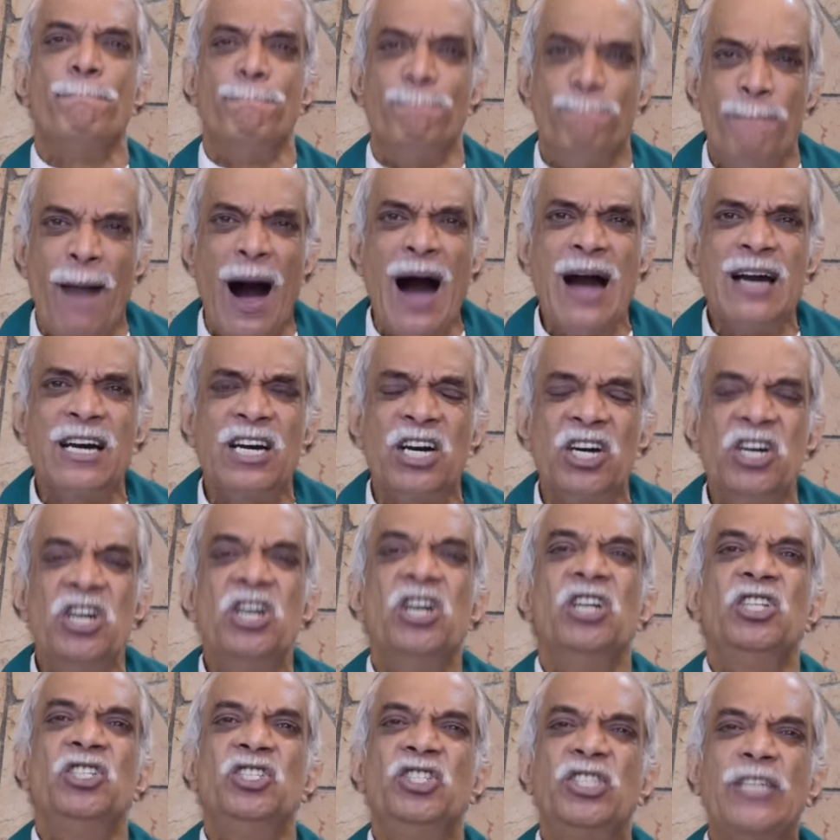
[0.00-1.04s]
Mark
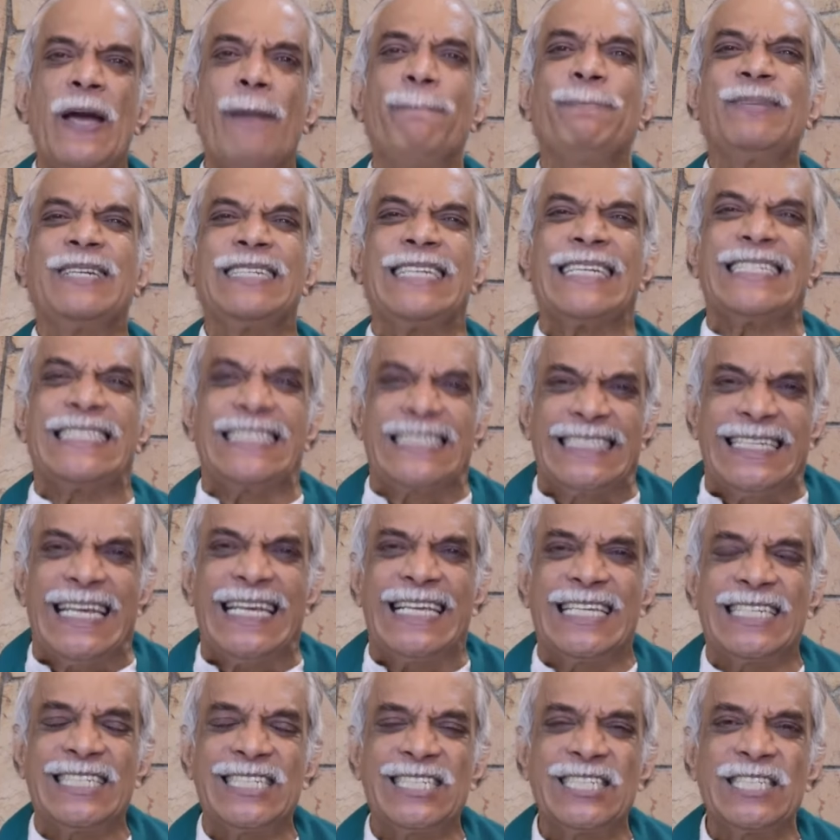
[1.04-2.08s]
chapter
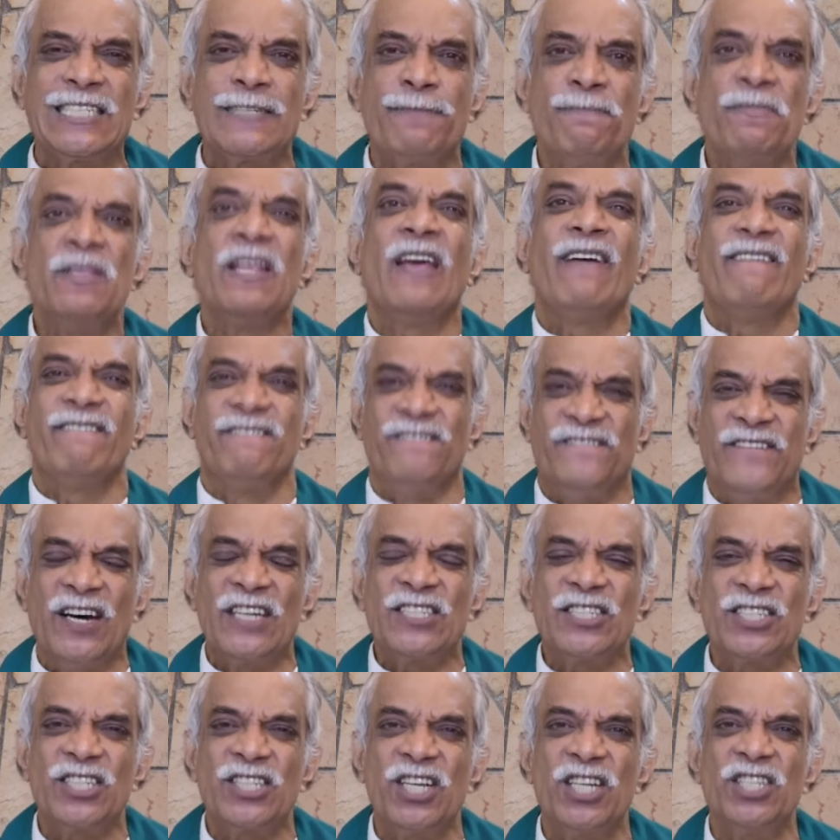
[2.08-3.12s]
6,
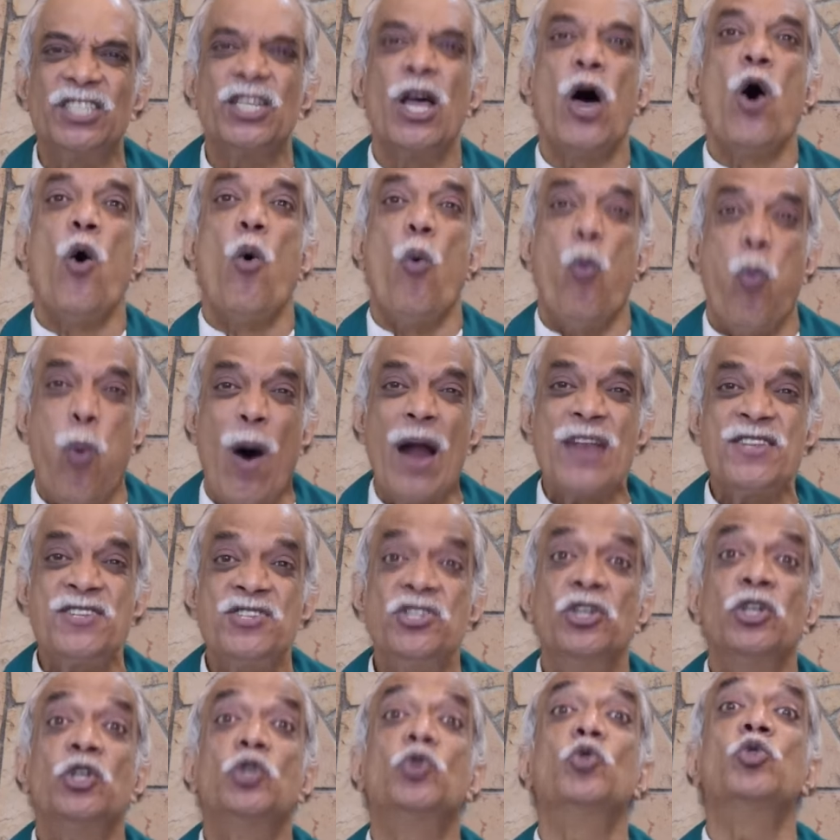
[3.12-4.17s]
verses 1
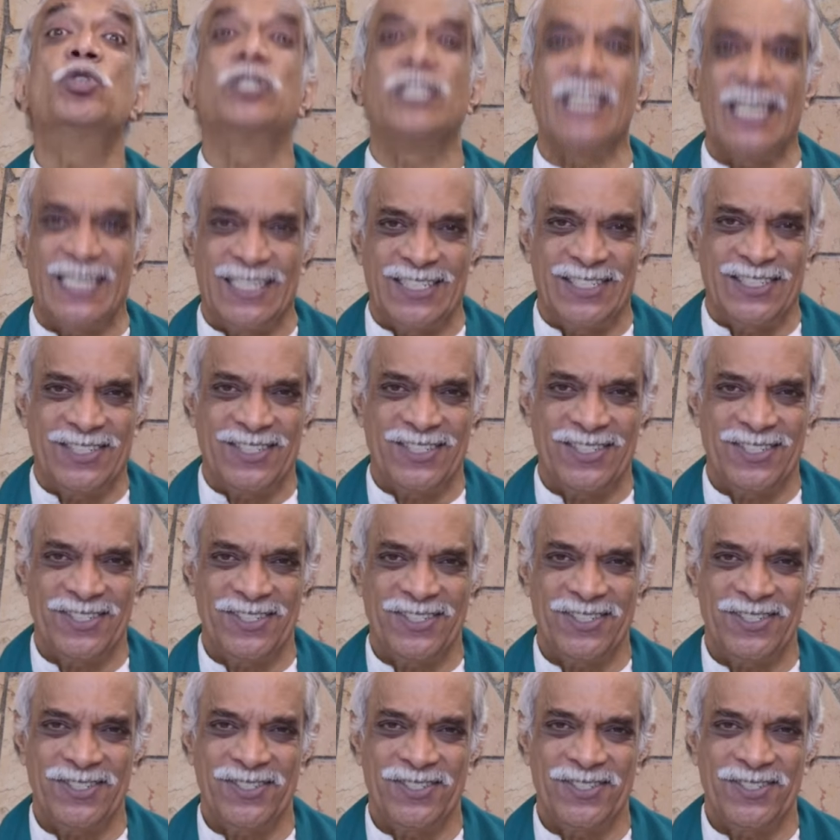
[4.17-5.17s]
to 6.